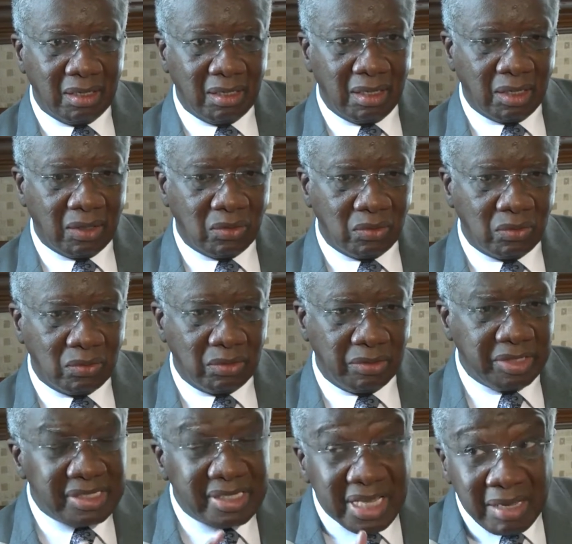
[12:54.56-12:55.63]
Now,
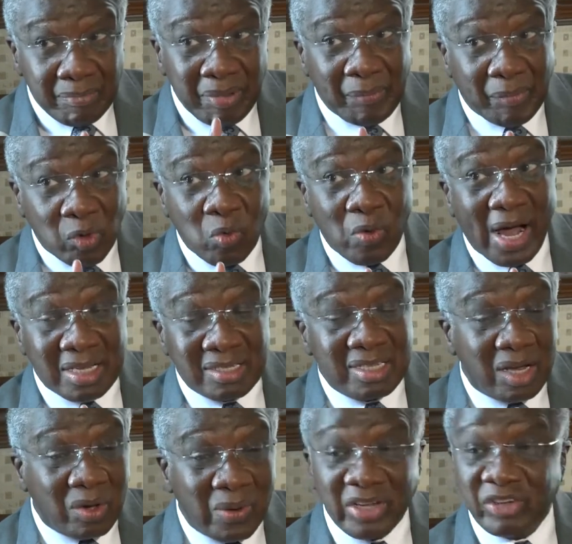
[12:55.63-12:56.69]
the same people who ask
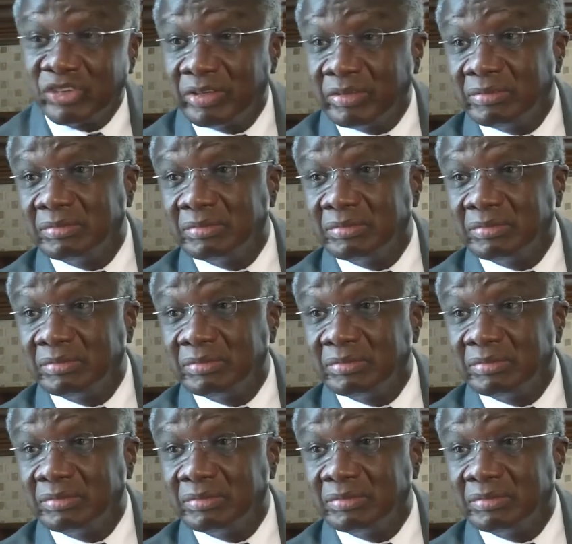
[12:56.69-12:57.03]
that question